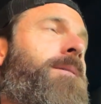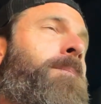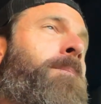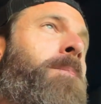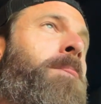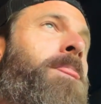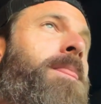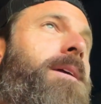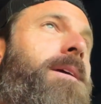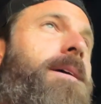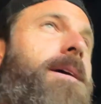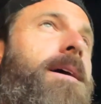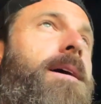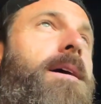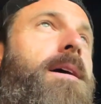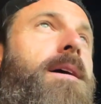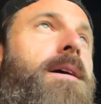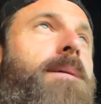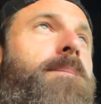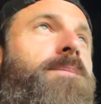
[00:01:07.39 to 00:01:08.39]

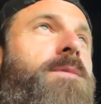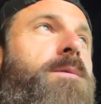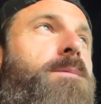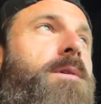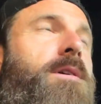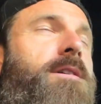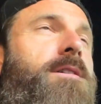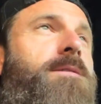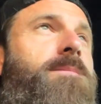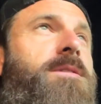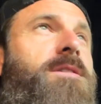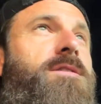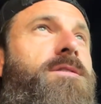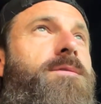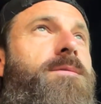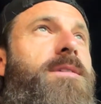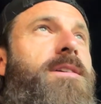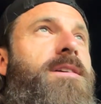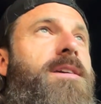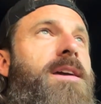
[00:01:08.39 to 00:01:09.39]
We're going to be
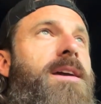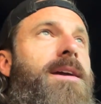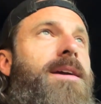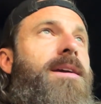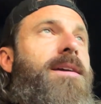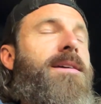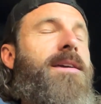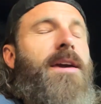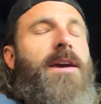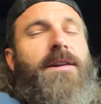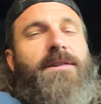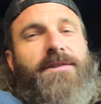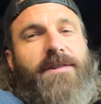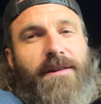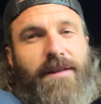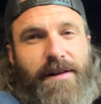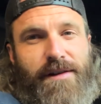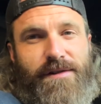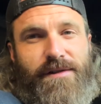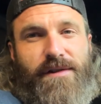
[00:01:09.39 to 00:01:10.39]
doing a
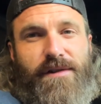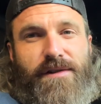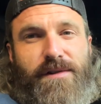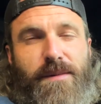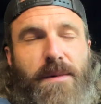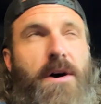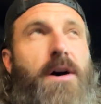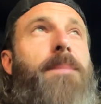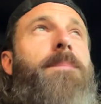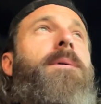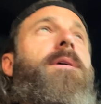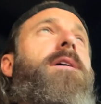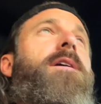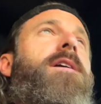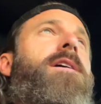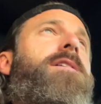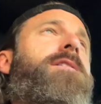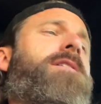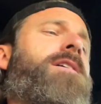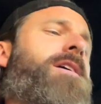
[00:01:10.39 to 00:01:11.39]
gauge cluster swap on it.